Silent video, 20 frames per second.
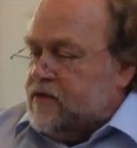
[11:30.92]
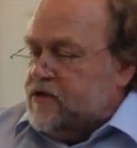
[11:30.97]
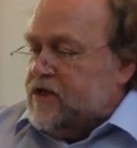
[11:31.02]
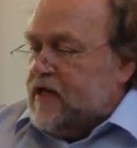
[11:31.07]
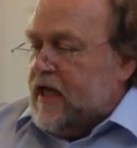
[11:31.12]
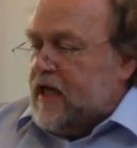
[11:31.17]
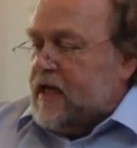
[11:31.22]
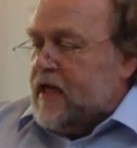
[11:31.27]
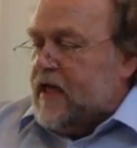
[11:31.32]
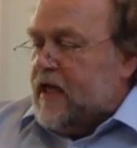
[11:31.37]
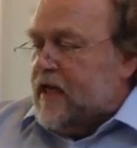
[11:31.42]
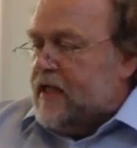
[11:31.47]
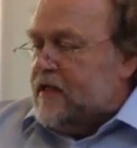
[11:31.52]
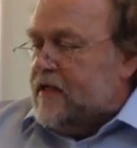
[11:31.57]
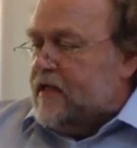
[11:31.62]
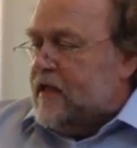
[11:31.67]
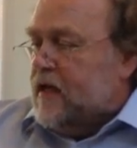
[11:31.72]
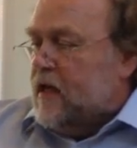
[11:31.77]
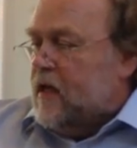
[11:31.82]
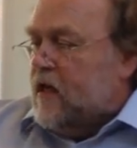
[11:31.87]
Jack
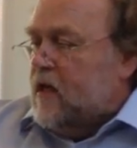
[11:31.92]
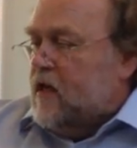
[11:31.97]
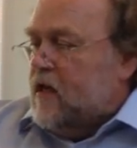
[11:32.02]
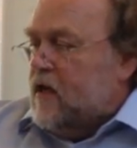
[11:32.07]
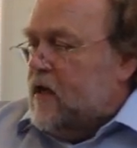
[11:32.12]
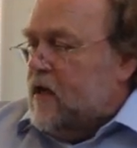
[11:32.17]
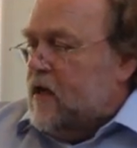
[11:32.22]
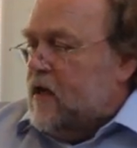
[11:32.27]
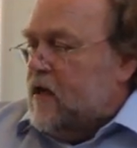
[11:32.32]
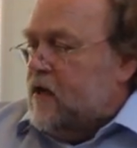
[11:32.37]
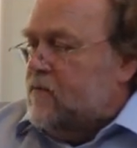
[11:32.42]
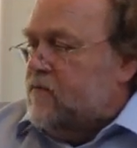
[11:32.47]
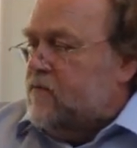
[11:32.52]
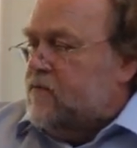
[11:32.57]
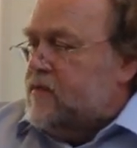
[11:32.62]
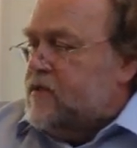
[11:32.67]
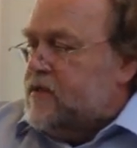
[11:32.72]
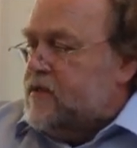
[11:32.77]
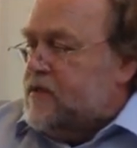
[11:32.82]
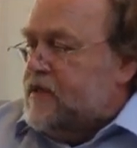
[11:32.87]
Kennedy.
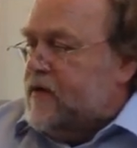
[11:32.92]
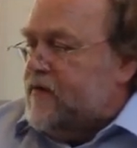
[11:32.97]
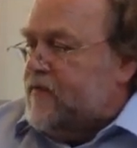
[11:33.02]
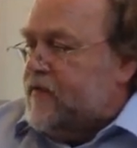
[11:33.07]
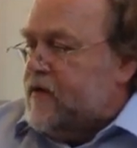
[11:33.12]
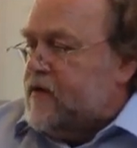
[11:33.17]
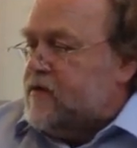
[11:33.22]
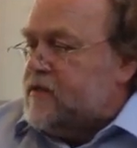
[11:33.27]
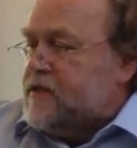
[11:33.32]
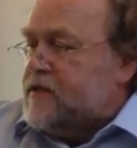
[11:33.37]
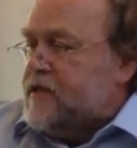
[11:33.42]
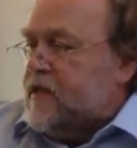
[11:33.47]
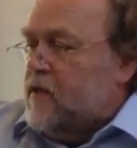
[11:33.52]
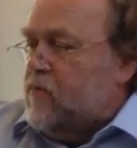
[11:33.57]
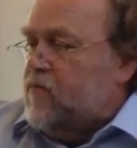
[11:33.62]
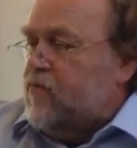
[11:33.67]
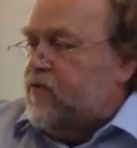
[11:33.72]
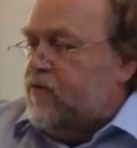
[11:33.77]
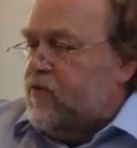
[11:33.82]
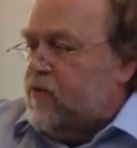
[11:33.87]
Difficult to
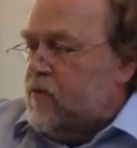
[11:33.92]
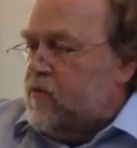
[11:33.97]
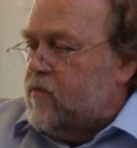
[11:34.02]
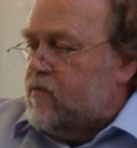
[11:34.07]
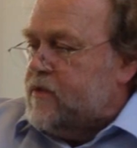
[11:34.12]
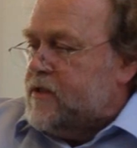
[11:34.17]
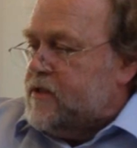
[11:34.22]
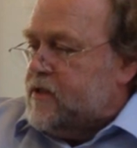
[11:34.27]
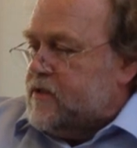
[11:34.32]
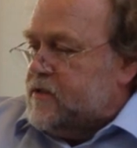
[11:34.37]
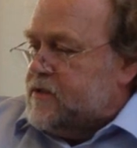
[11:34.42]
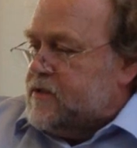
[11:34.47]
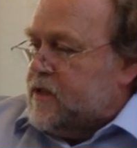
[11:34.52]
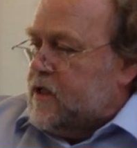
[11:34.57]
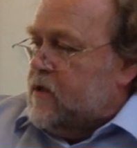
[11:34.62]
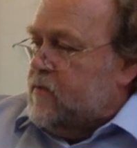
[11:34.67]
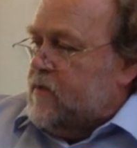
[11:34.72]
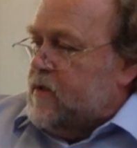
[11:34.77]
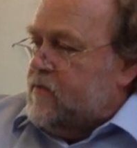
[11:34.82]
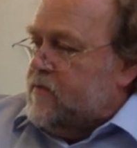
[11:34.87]
tell, probably done as a
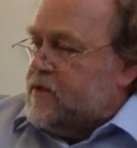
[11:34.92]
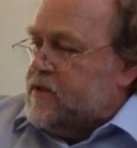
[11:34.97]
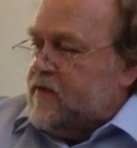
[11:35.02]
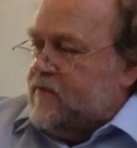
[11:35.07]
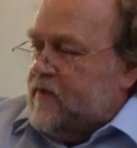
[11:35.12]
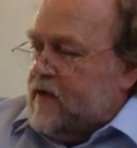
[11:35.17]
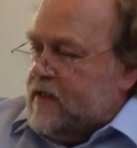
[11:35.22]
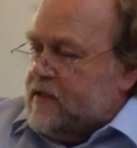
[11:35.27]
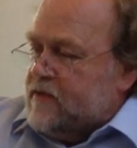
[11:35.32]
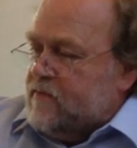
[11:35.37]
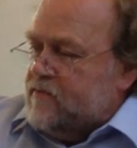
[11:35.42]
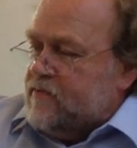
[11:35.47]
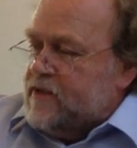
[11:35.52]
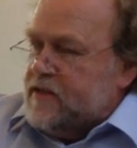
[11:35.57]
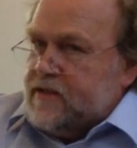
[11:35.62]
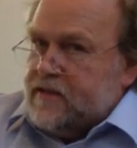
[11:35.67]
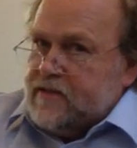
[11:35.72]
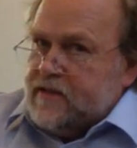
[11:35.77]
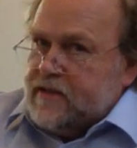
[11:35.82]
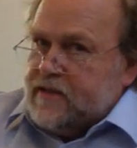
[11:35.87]
commemorative item, but
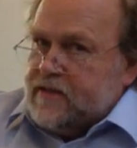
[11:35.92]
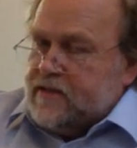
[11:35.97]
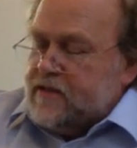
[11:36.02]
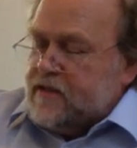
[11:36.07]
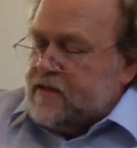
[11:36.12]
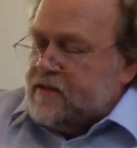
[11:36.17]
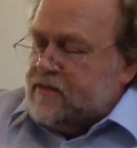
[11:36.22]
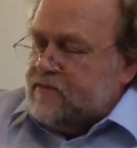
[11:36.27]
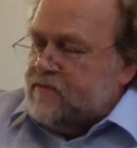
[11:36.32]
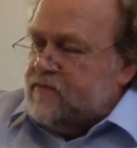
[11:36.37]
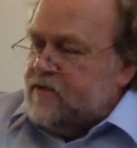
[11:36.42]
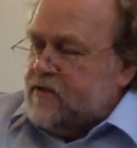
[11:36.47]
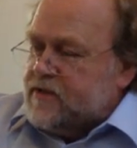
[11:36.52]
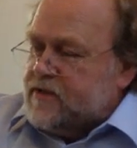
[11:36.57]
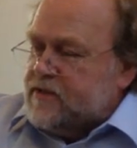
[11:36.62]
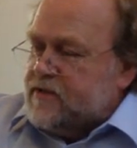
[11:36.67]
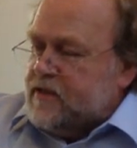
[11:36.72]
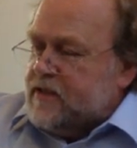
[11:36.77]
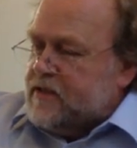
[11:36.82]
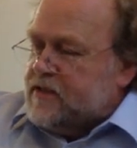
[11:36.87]
it's
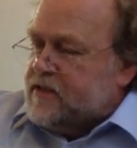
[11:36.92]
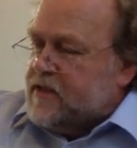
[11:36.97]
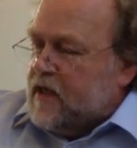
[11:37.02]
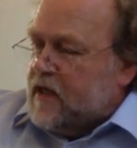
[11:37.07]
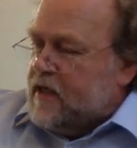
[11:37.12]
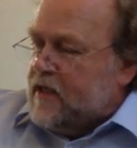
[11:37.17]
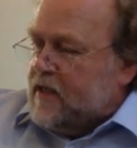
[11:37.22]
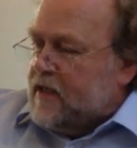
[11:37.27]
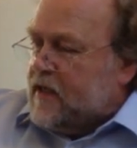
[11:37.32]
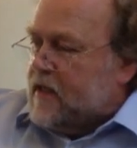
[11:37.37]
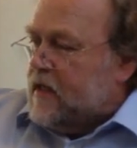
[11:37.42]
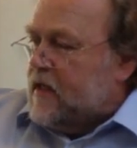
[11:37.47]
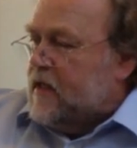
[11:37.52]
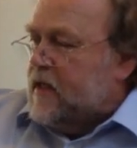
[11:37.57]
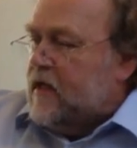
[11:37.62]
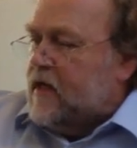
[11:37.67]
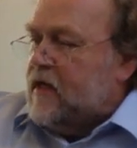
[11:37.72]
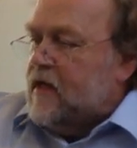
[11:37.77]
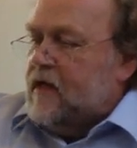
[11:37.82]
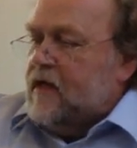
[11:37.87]
not entirely
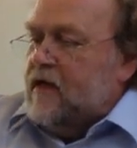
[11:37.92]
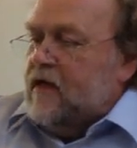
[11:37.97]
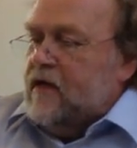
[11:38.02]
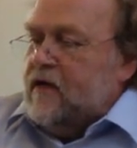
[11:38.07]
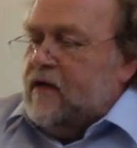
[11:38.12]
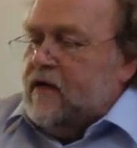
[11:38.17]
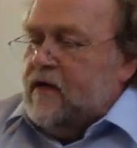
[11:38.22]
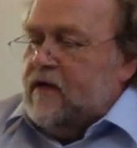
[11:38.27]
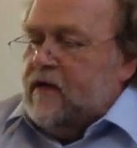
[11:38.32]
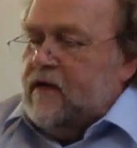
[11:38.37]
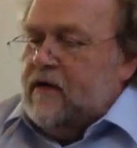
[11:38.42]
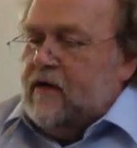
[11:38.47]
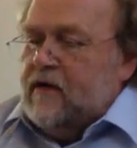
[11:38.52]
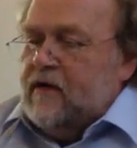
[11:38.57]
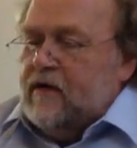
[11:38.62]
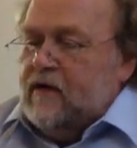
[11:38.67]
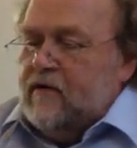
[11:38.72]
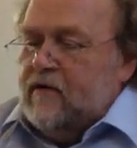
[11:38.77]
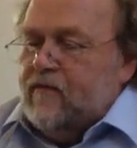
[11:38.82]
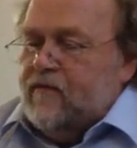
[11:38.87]
clear
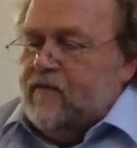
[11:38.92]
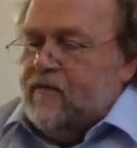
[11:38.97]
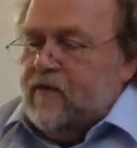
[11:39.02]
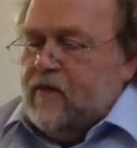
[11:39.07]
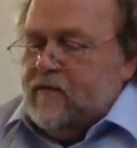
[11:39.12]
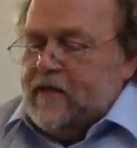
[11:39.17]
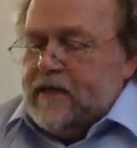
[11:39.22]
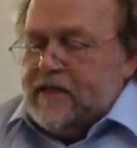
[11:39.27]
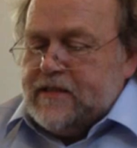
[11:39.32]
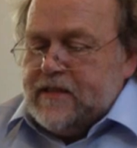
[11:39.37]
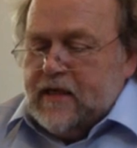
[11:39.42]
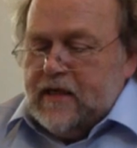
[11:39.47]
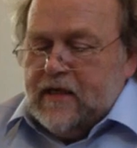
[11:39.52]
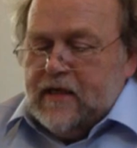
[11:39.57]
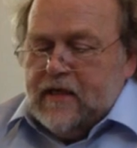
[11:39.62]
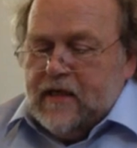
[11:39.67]
from it.